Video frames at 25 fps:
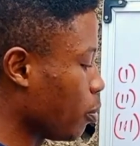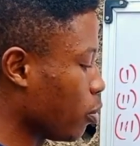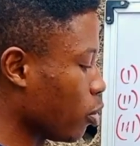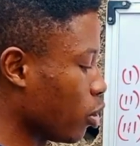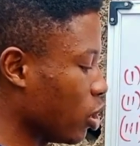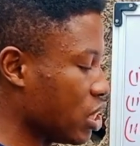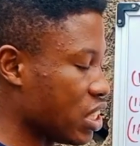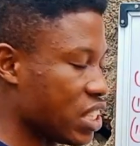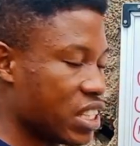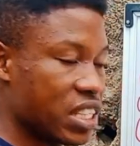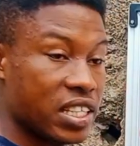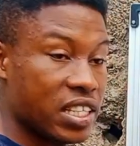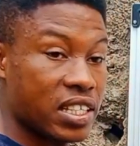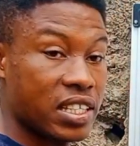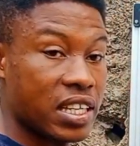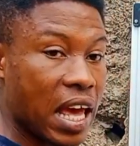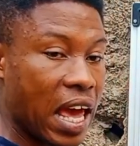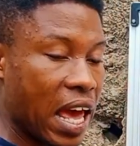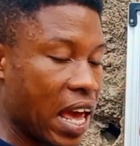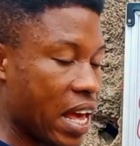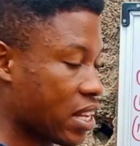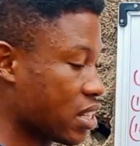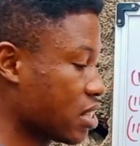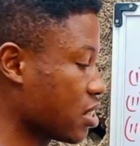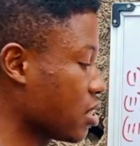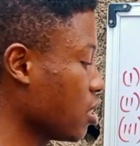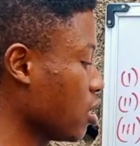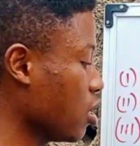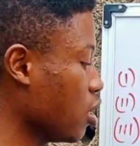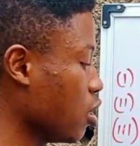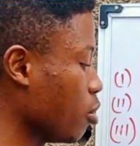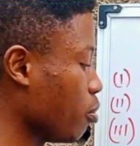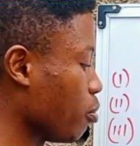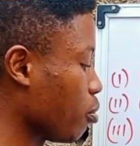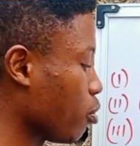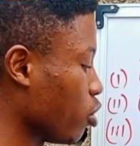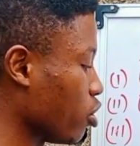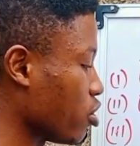plus this x
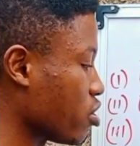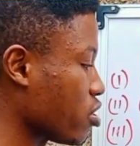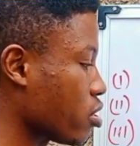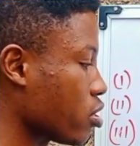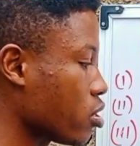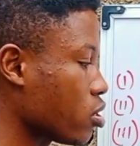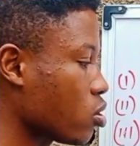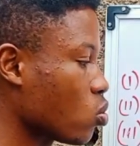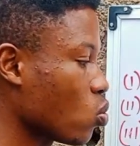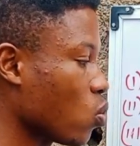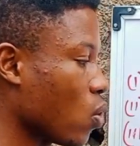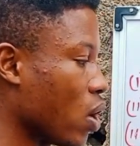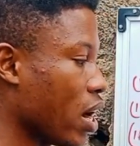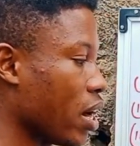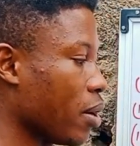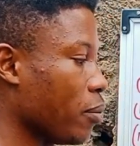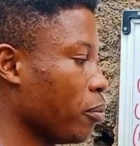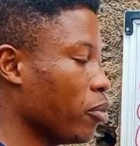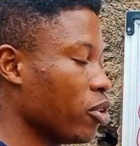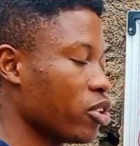plus this y